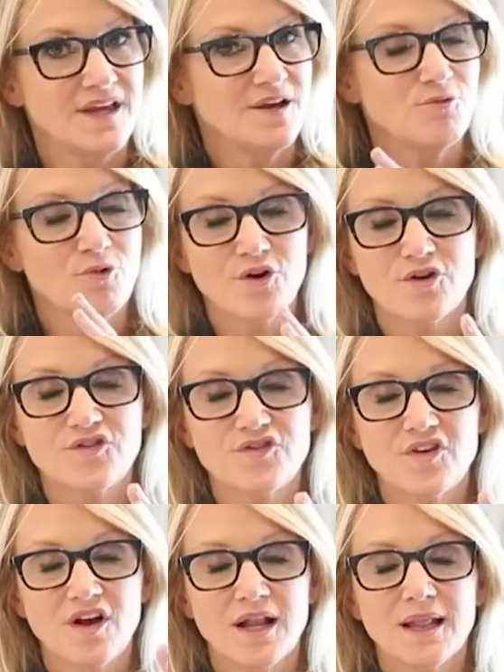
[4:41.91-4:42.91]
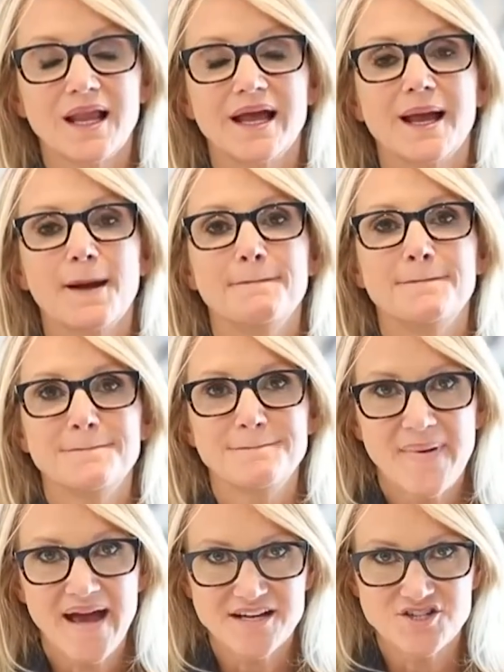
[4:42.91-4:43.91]
It works like
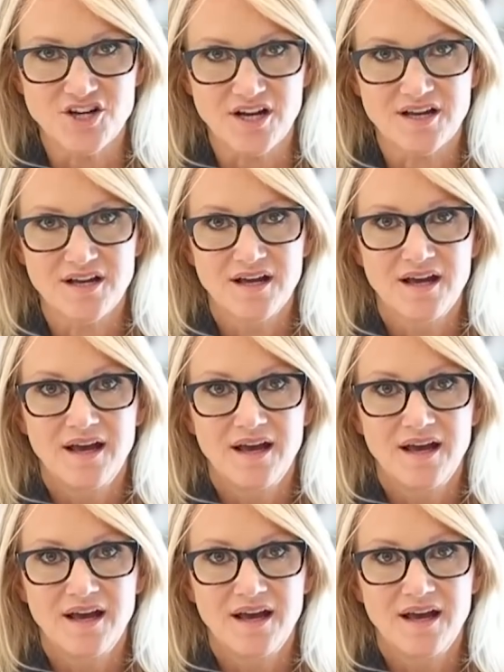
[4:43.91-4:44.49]
magic.